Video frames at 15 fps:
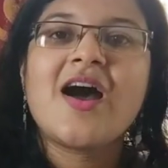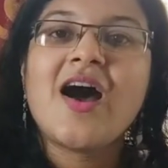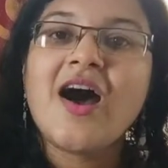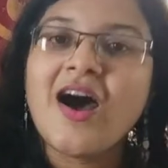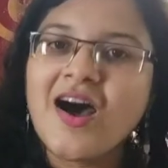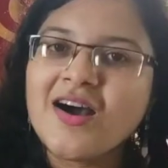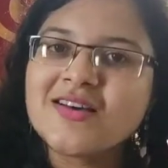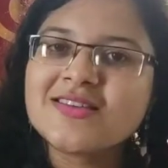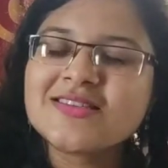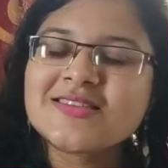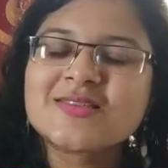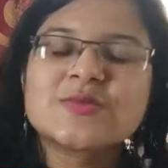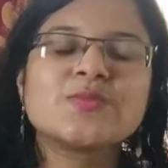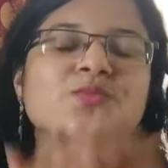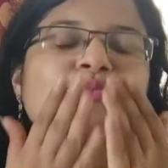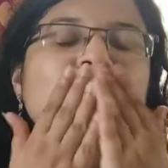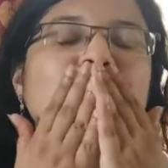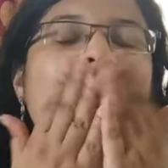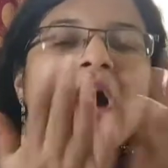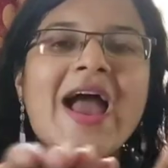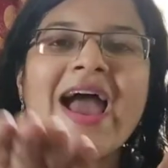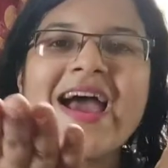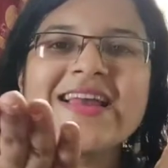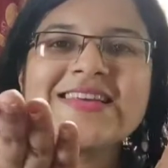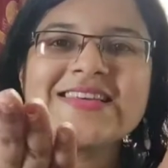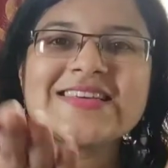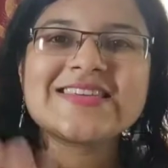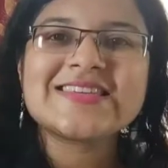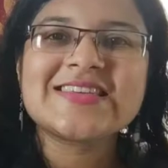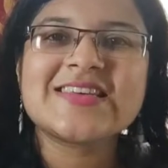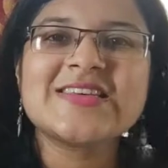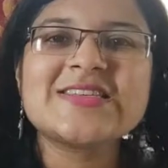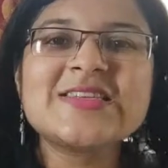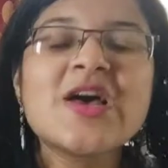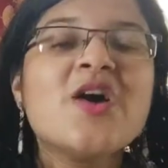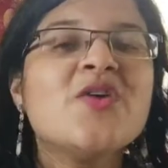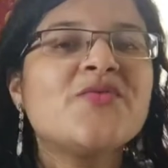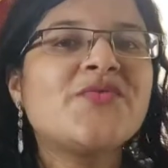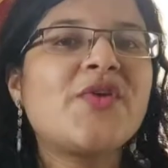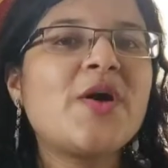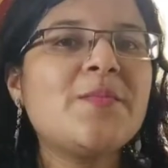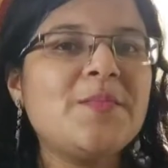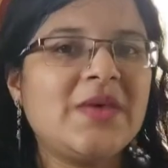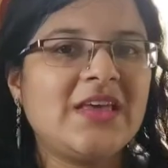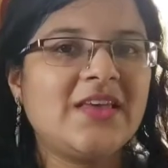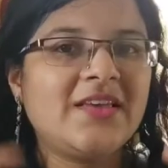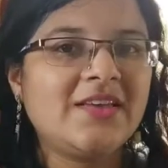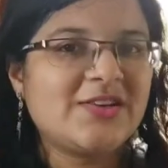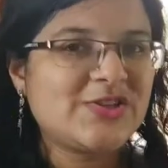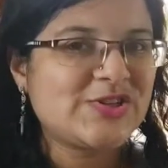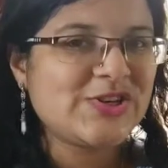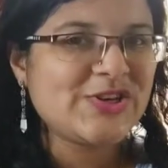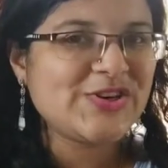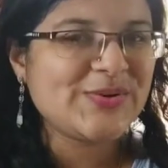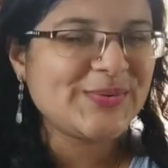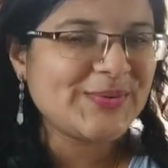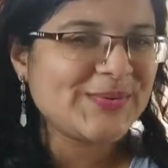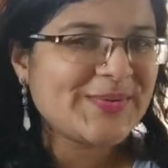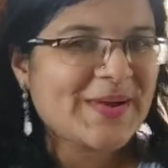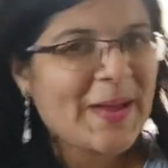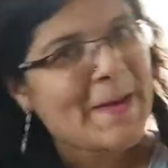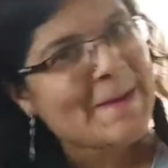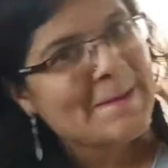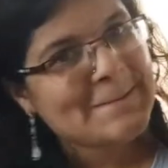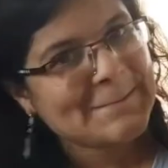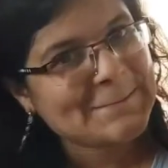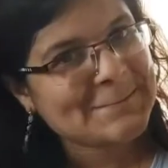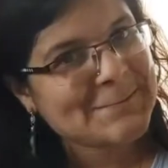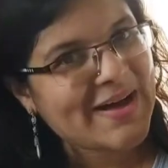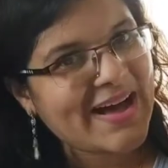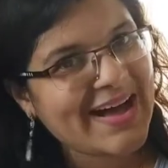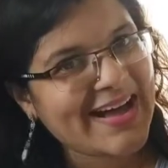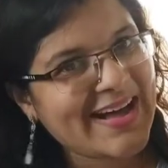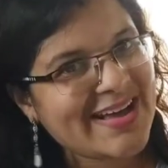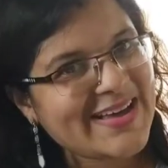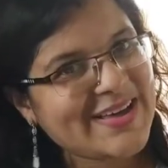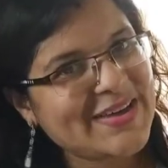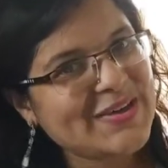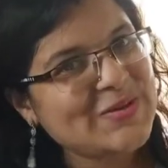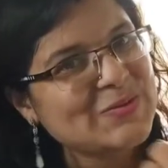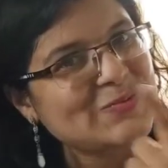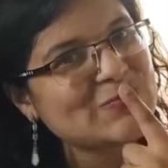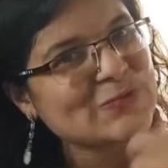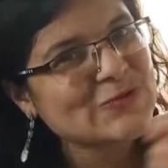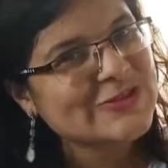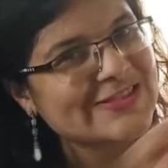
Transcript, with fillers: hugs and kisses from me to you. Bye.